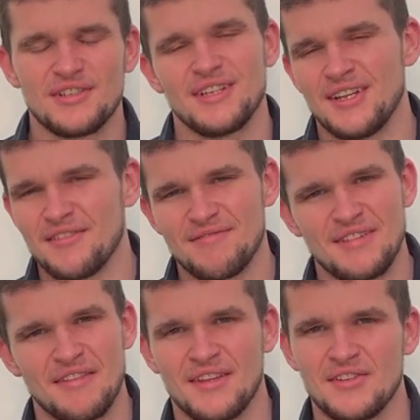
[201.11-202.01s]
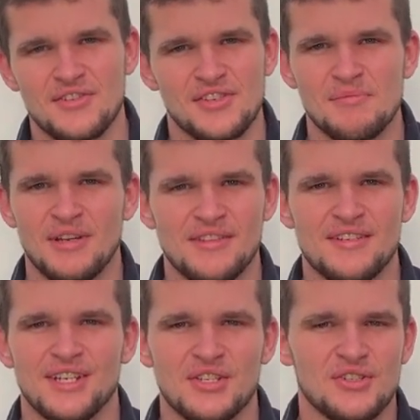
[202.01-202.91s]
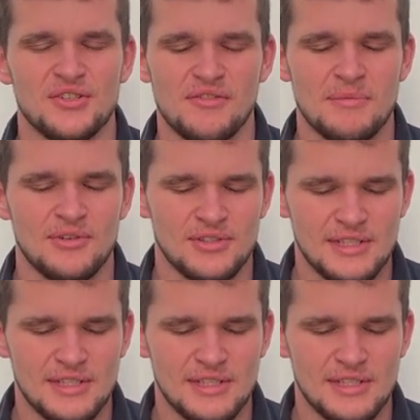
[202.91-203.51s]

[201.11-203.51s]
I think it's just about the touch of the box.